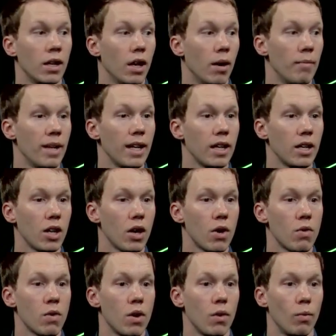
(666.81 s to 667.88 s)
a minute
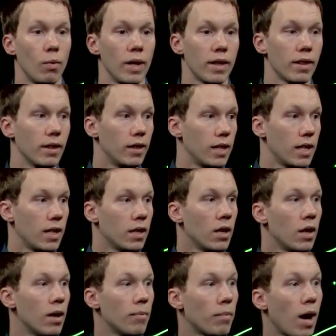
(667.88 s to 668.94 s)
ago with the
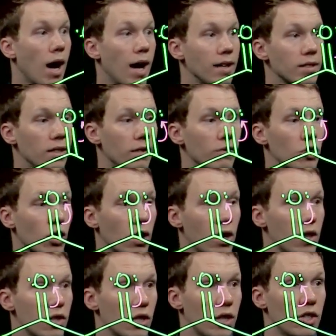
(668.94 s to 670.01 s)
positive
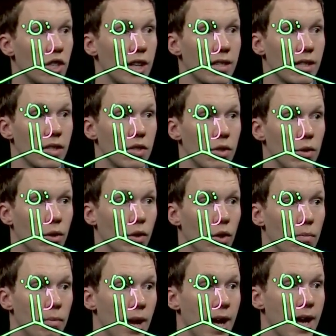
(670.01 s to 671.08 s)
charge adjacent to a
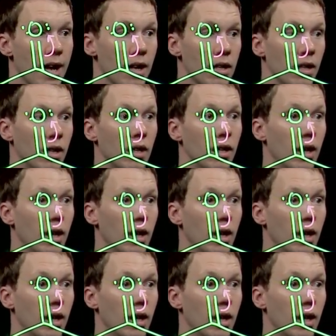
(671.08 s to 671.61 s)
lone pair.